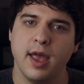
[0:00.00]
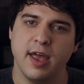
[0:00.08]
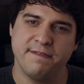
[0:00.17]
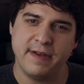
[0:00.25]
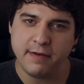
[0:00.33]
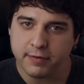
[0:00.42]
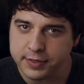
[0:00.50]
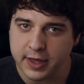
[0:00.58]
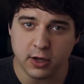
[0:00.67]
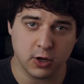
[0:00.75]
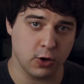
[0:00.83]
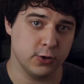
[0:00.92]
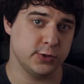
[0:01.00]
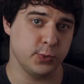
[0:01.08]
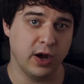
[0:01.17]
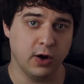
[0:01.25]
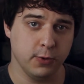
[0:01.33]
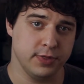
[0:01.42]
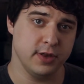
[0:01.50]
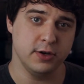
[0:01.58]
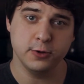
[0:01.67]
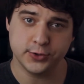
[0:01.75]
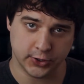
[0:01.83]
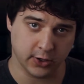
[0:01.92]
If everything goes well with the
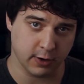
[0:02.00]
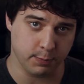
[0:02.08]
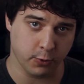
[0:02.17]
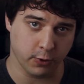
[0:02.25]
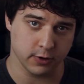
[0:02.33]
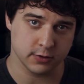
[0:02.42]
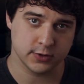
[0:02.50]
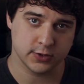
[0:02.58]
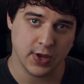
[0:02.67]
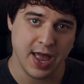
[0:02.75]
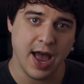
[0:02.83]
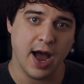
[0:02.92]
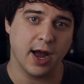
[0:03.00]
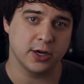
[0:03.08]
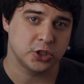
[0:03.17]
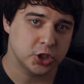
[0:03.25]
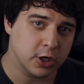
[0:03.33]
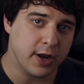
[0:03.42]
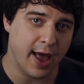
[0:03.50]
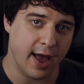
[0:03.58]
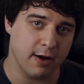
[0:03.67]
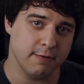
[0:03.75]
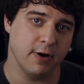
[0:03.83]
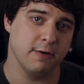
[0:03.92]
new circuit boards, I should
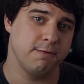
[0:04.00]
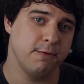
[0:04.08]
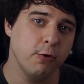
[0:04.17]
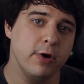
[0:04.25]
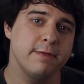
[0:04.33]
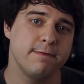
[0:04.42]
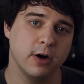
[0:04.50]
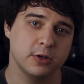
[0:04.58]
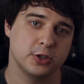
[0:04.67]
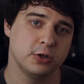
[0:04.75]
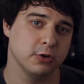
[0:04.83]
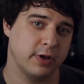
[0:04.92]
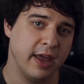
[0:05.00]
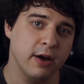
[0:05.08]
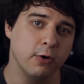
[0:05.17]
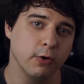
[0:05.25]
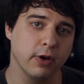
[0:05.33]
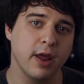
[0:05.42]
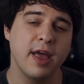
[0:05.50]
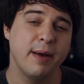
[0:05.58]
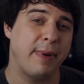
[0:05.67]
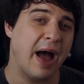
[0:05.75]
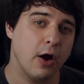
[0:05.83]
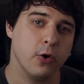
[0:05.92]
have a fully functional kiln
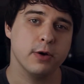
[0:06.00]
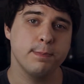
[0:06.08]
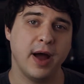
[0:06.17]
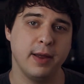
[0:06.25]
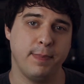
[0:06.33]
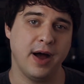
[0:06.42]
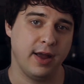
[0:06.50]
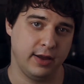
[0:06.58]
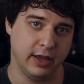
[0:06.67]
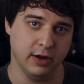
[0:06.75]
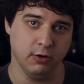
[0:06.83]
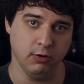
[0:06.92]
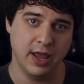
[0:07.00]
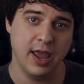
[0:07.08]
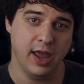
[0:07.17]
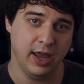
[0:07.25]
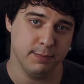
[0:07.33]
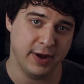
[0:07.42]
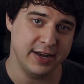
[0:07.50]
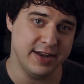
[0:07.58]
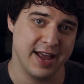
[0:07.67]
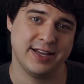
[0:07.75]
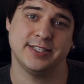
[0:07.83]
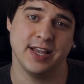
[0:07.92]
powered by PiKiln in my
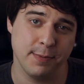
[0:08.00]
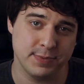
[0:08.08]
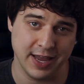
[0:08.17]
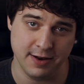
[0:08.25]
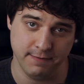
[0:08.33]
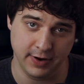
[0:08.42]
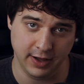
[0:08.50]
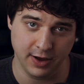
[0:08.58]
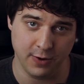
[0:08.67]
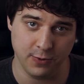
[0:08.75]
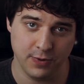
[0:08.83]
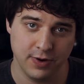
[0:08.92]
next update video.